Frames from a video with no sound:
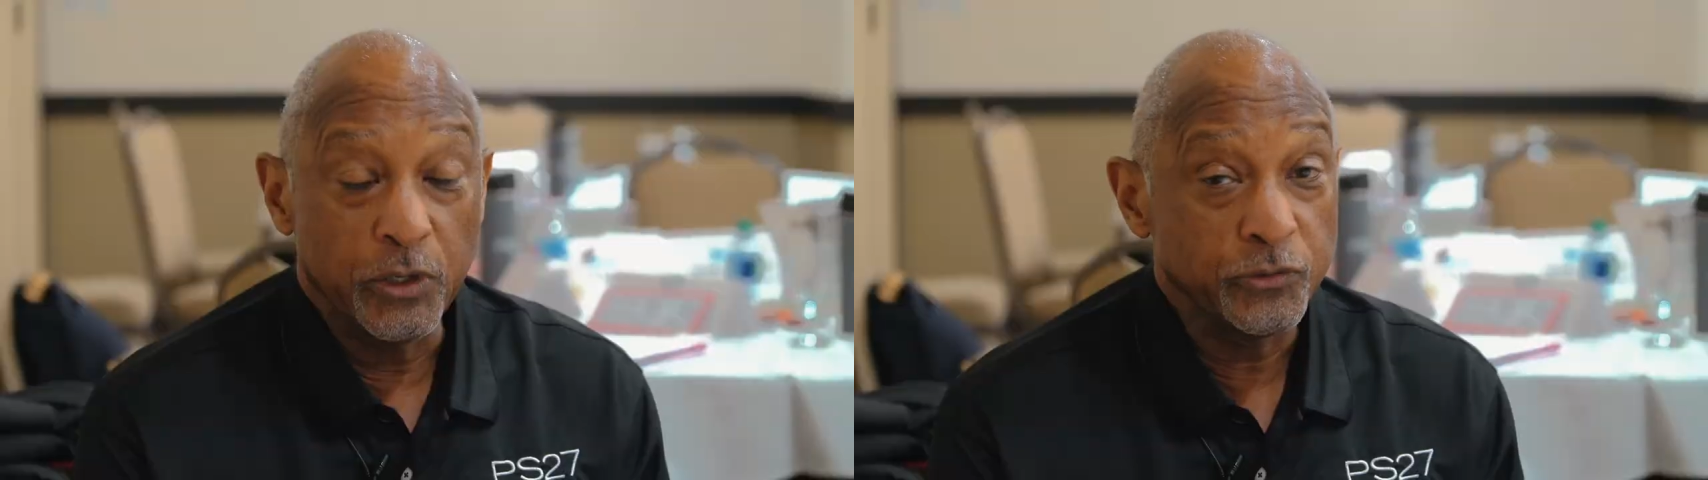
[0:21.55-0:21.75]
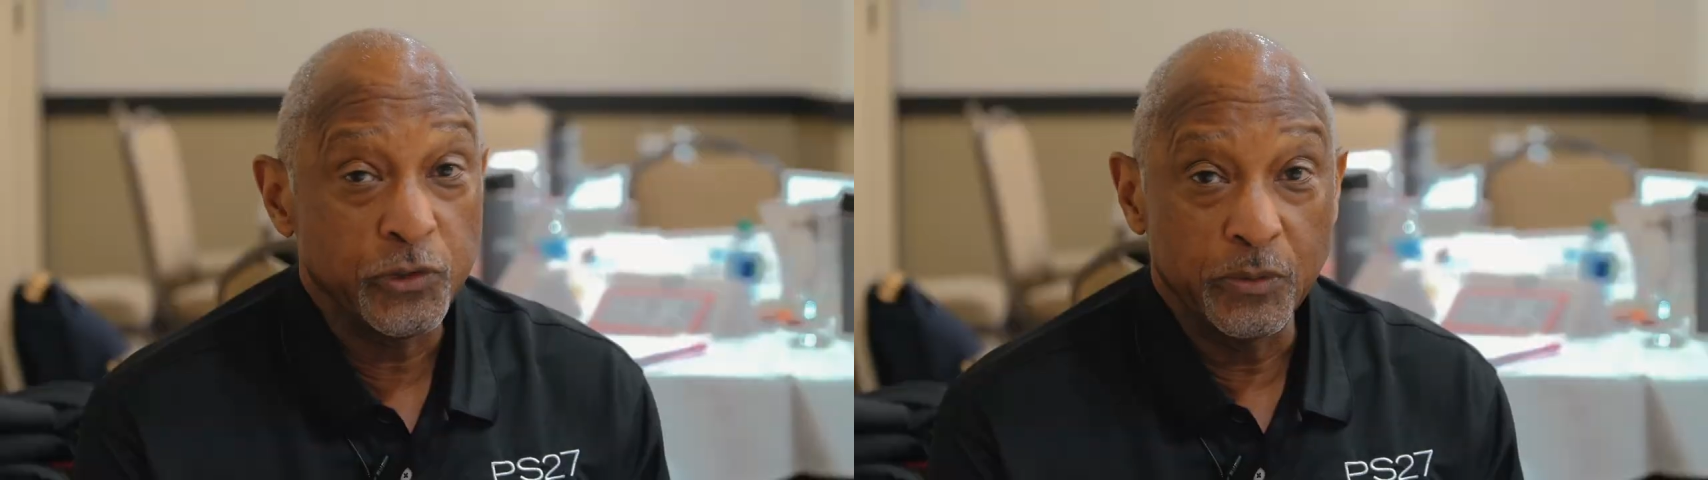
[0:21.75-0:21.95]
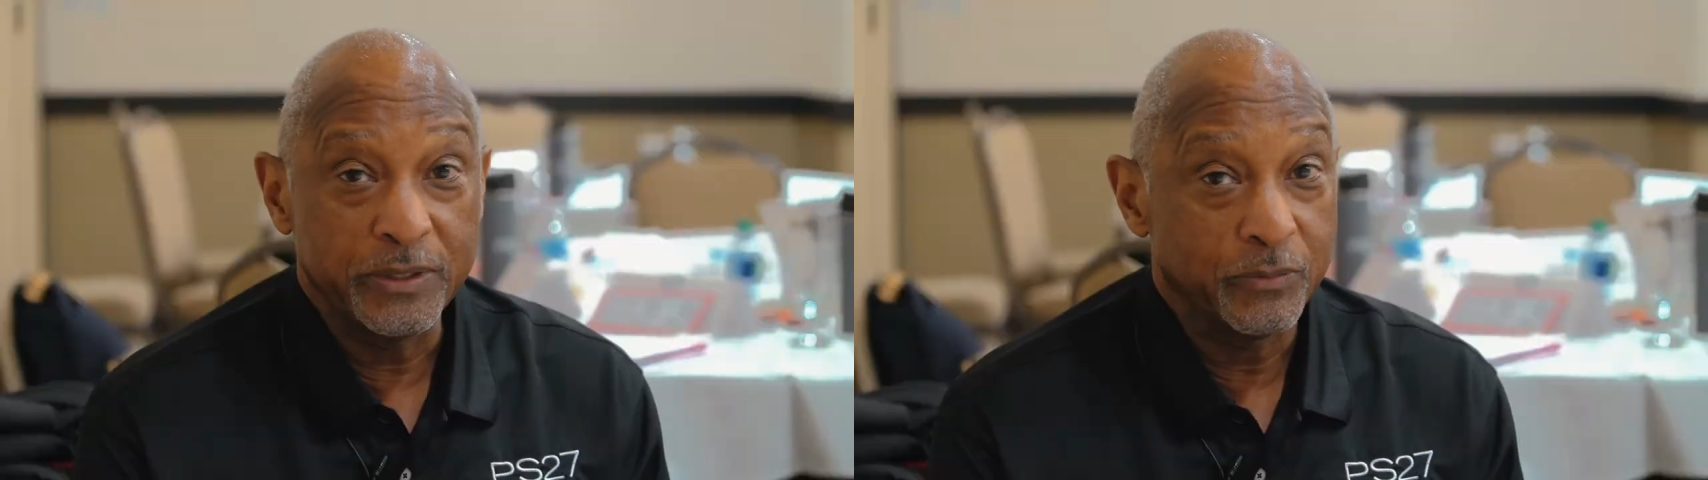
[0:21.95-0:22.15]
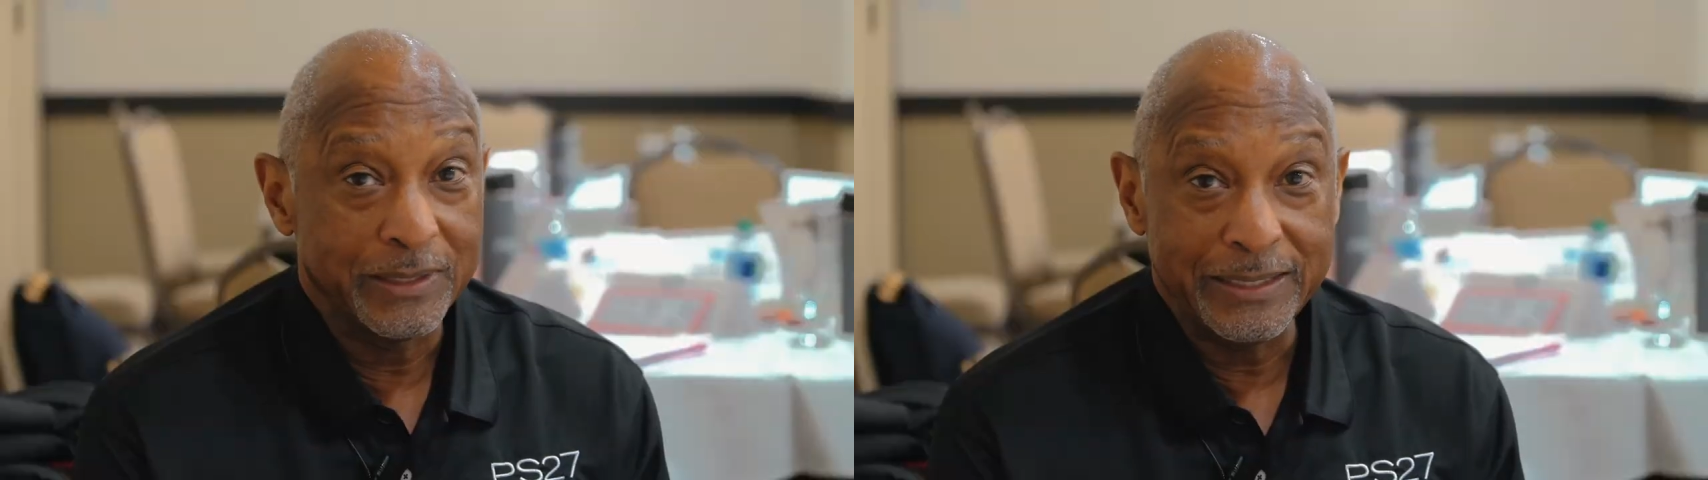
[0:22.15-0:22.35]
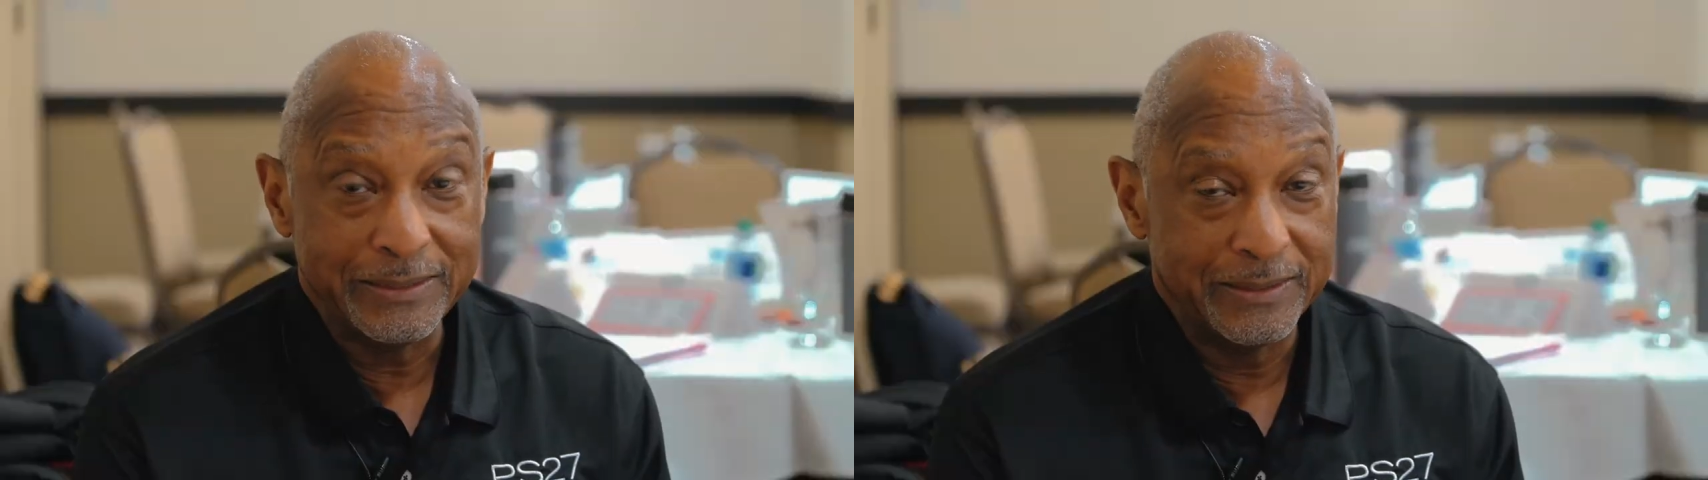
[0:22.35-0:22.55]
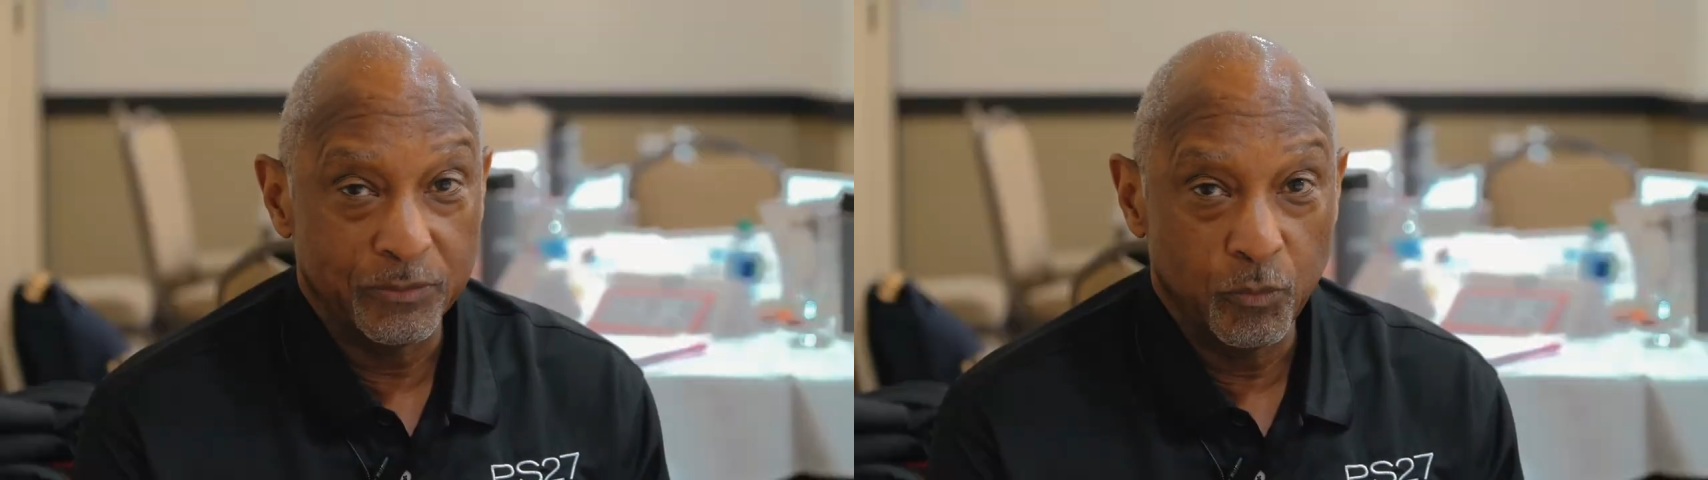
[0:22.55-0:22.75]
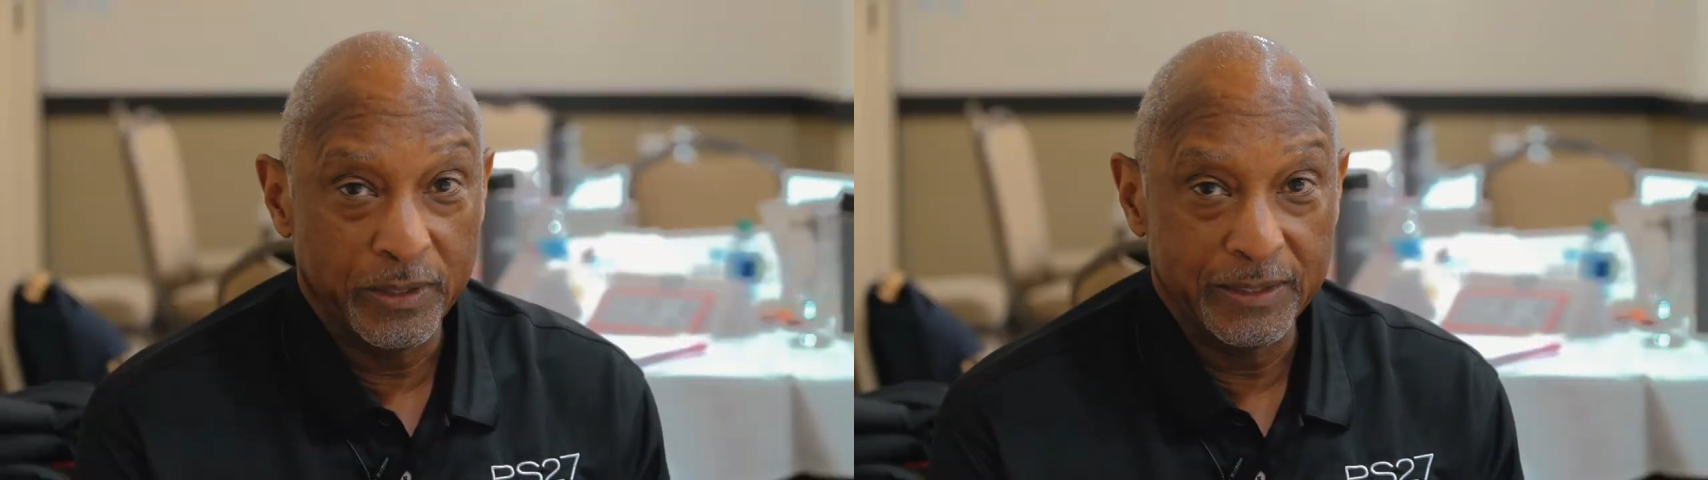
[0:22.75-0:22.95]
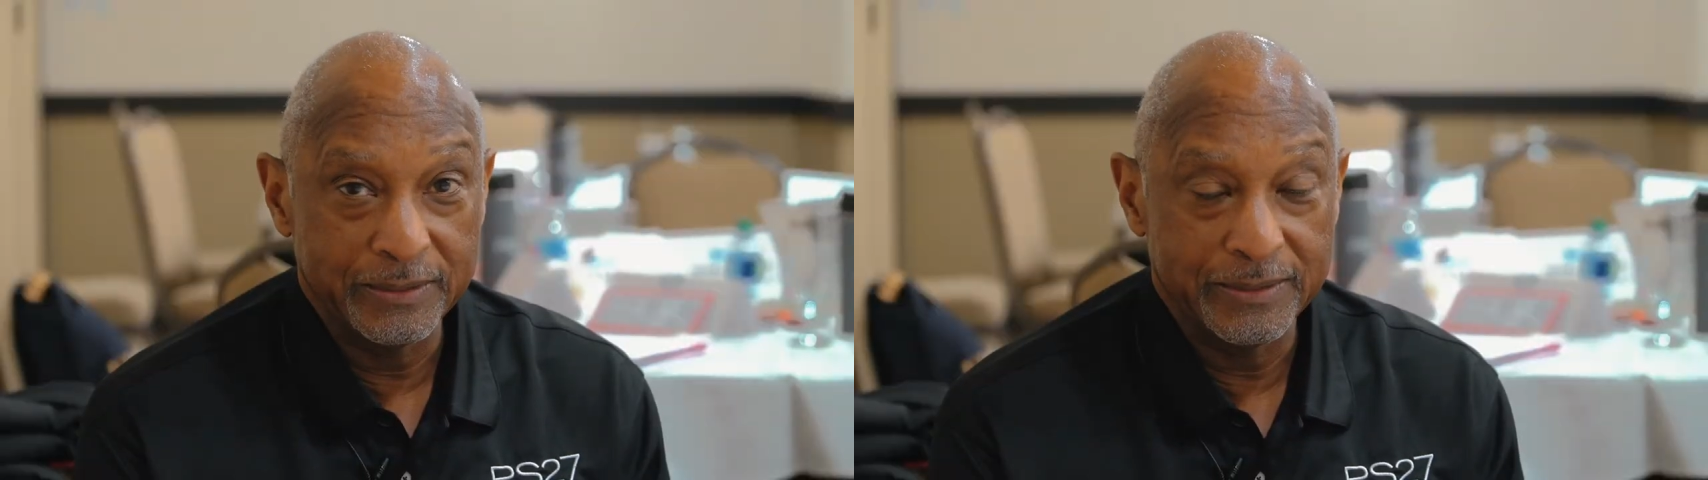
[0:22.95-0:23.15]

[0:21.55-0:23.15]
also can relate in a way